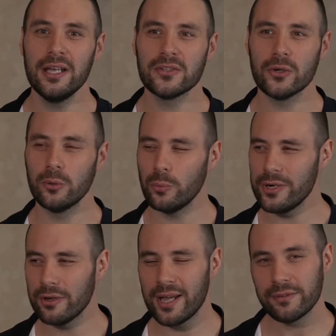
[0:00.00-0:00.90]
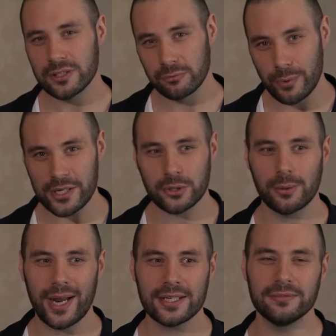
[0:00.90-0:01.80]
So we're not having to
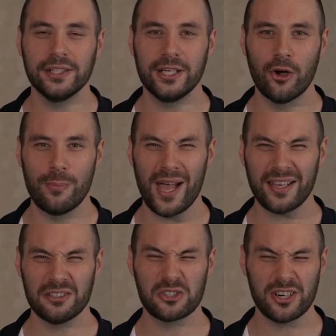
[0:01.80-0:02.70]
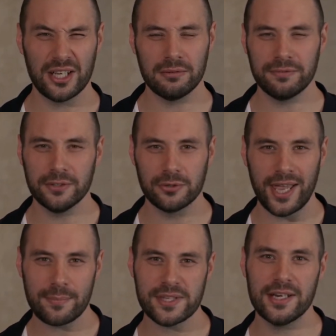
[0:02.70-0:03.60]
retroactively go back and try and fill
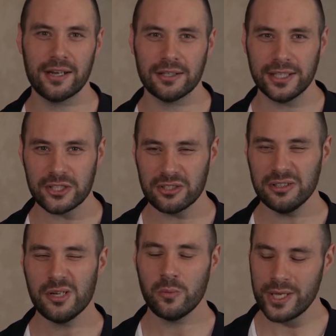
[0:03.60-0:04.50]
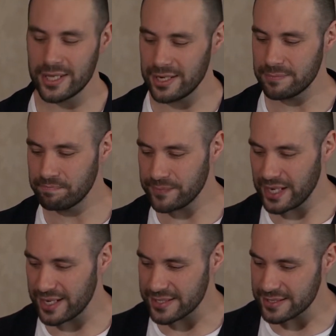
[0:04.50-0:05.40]
gaps in our collection. We get it
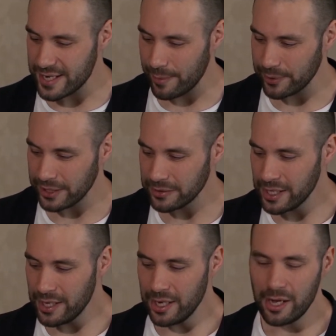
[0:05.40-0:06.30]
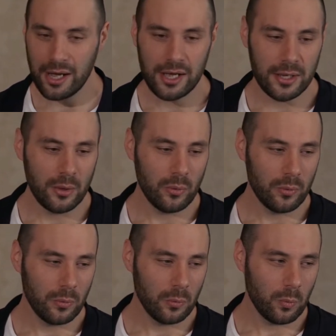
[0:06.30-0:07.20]
as it's happening.
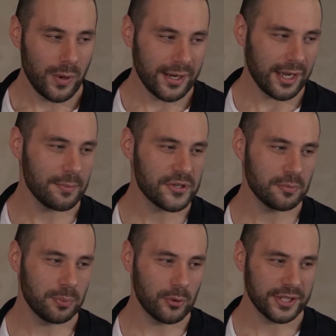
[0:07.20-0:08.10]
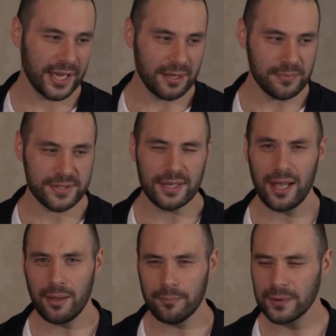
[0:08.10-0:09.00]
When it comes to board games,
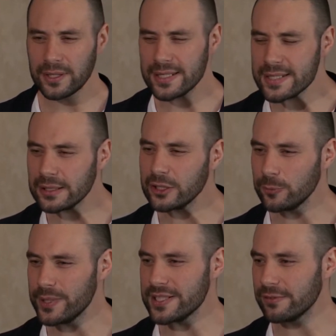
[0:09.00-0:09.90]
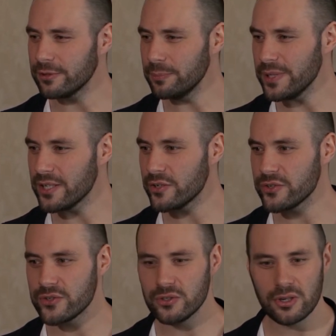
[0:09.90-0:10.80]
it's a little bit different
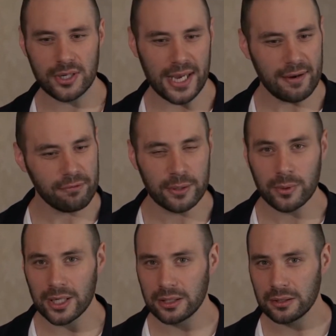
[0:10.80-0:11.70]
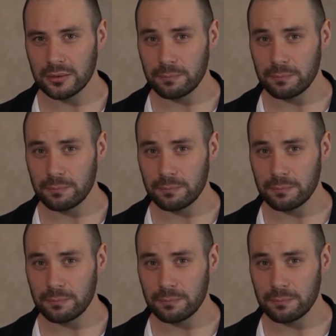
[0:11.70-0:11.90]
because not everyone